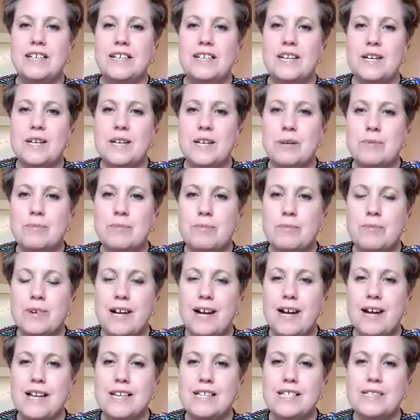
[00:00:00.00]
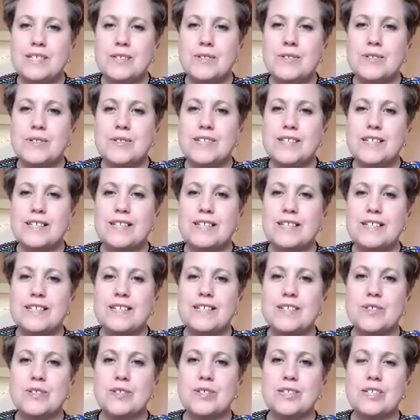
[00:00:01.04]
Hi Susie,
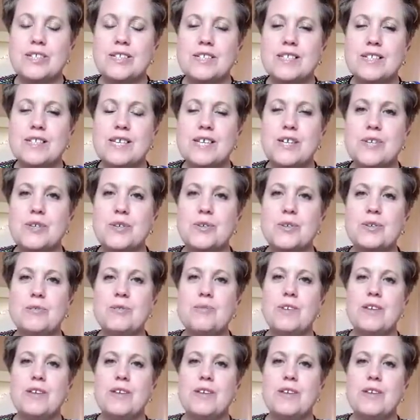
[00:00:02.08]
so good to see you.